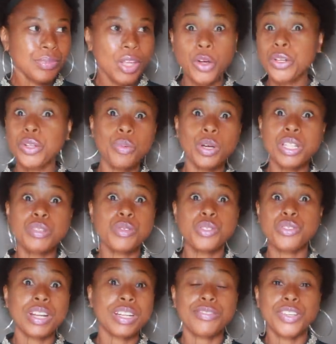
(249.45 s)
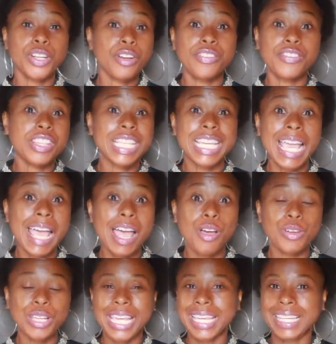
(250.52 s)
Are you the one who's trying to figure everything
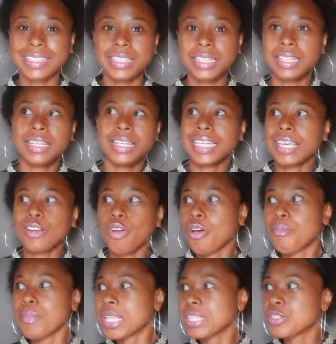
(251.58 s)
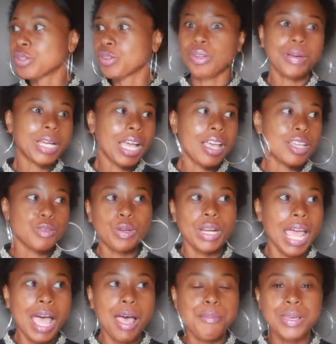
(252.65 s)
out and get all mental? Oh my gosh, what
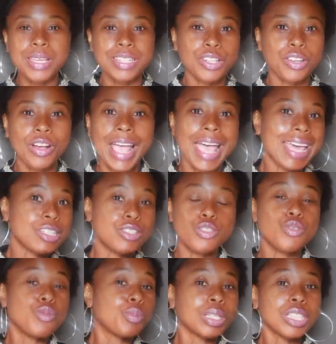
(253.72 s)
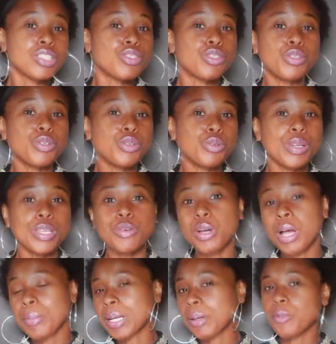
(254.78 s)
happened? You're adding 2 + 2 and you
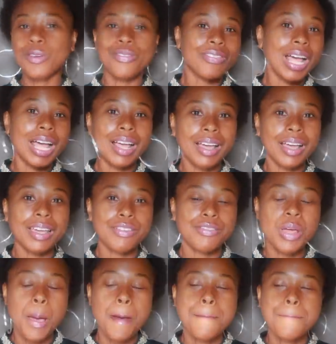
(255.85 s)
coming up with 5.